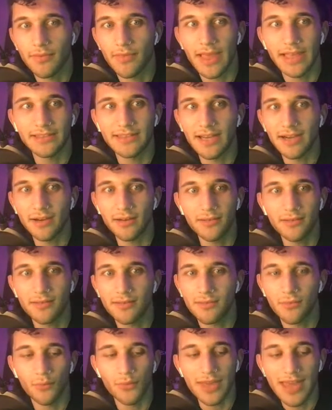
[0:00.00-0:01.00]
Like
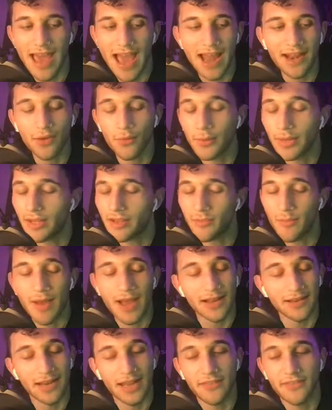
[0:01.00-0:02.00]
we had a weak
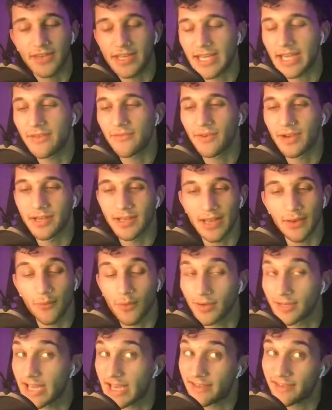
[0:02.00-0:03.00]
spot in Anthony Everett and they
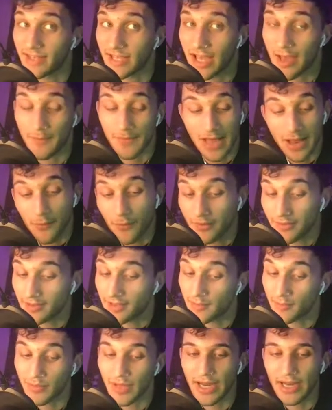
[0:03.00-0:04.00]
weren't testing. I mean, I wasn't
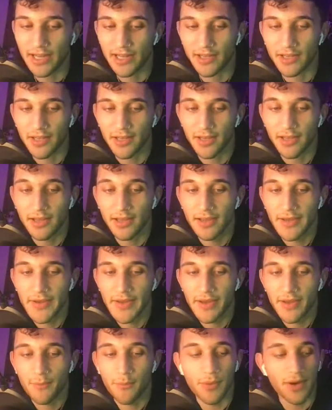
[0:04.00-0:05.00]
complaining,
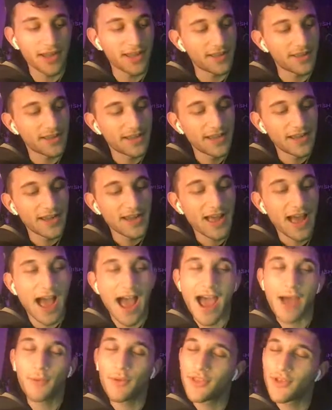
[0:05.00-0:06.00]
but
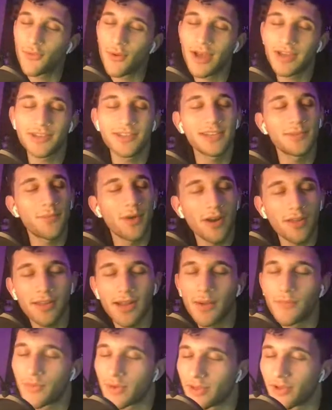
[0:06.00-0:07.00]
I was questioning Marlon
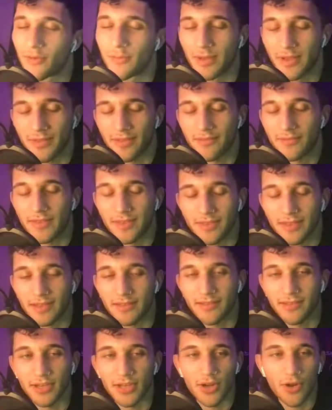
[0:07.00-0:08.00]
Humphrey a little bit this
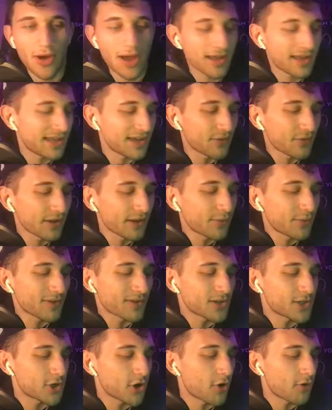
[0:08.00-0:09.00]
season. He really
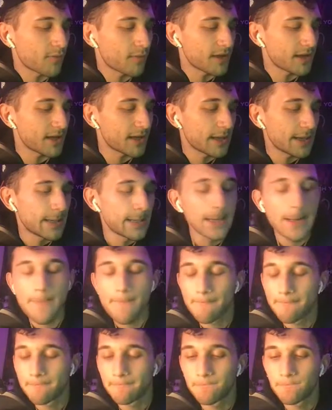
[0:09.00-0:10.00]
wasn't showing me
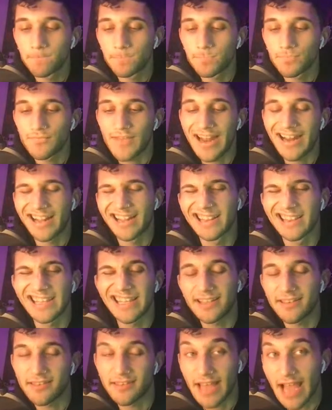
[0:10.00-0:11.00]
that
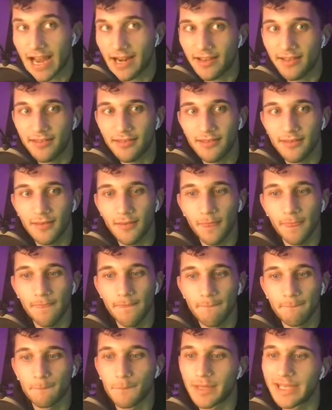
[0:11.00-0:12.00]
elite status,
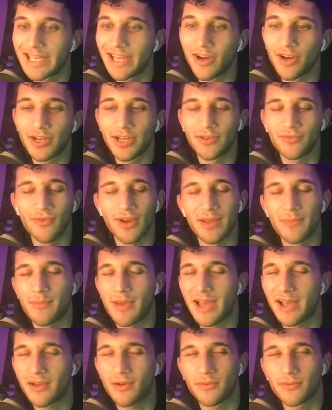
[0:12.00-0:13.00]
but he earned it right
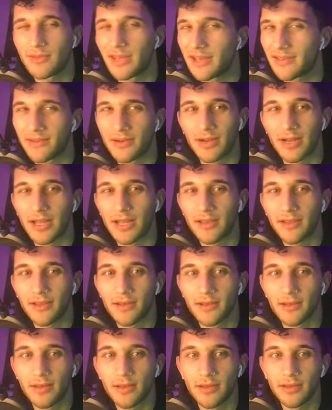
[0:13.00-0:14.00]
back yesterday.
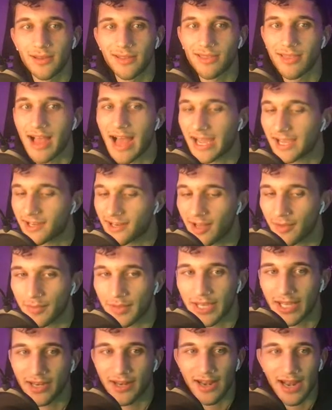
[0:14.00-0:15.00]
Locking up
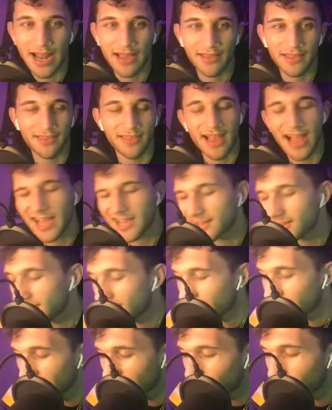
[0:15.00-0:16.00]
Keenan Allen, locking up
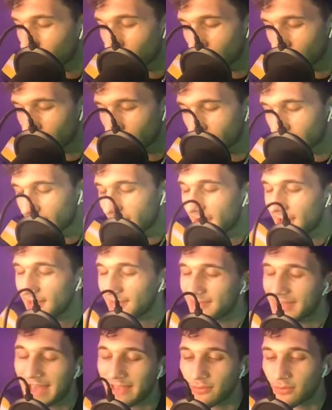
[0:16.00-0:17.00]
Mike Williams.
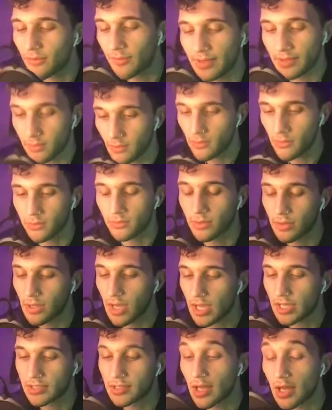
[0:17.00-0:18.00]
That's what
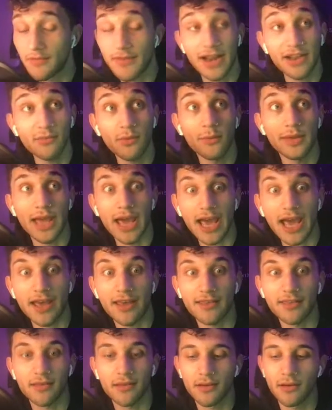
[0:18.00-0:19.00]
that is what we
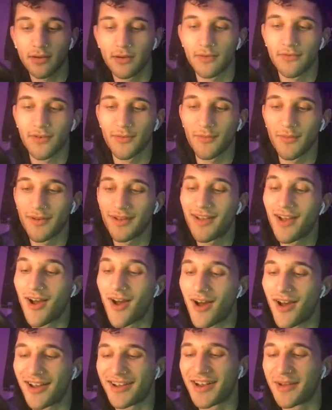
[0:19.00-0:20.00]
ask from
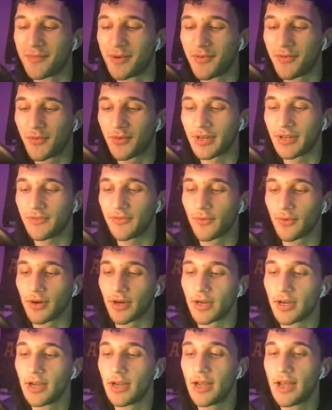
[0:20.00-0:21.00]
number 44.